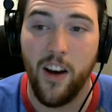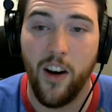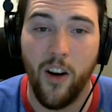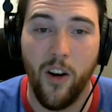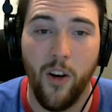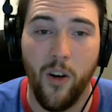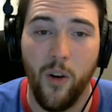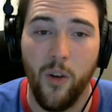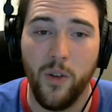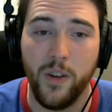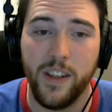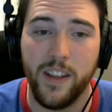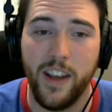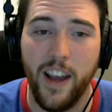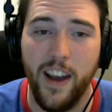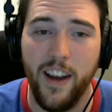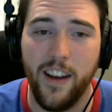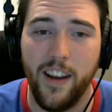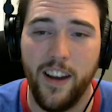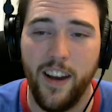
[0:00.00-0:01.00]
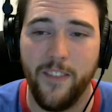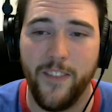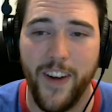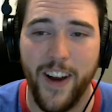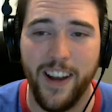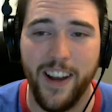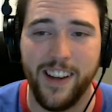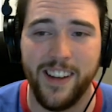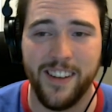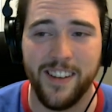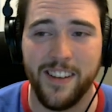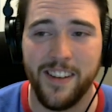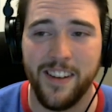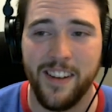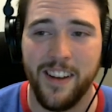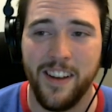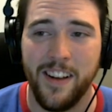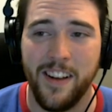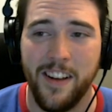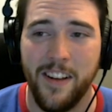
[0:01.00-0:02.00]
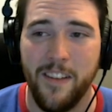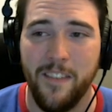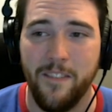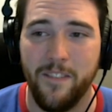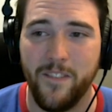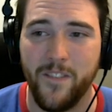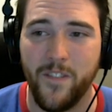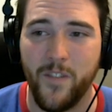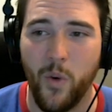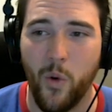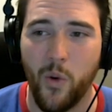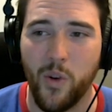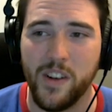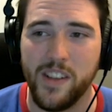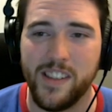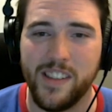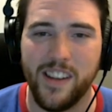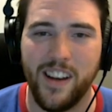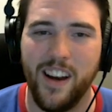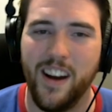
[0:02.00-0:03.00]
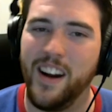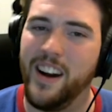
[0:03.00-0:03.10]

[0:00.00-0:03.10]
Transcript: Oh, yeah, if I can force...